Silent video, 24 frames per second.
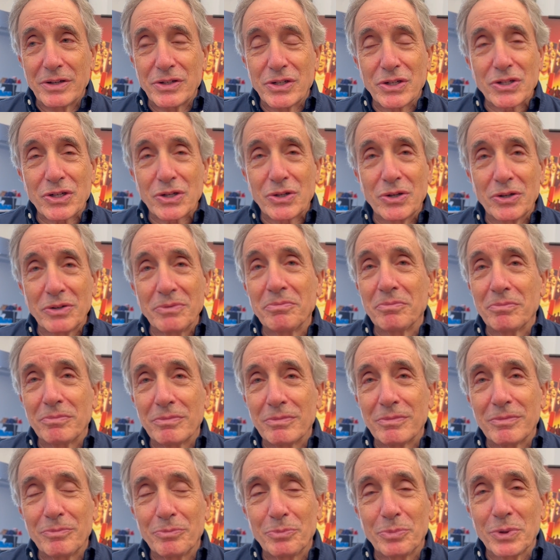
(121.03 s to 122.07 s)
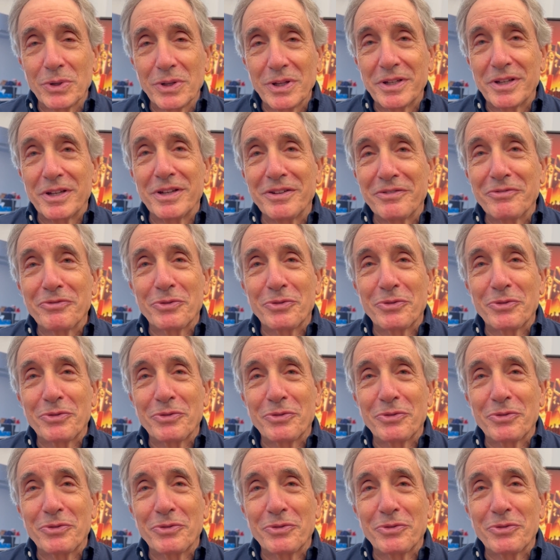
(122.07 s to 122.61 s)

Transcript: just couldn't believe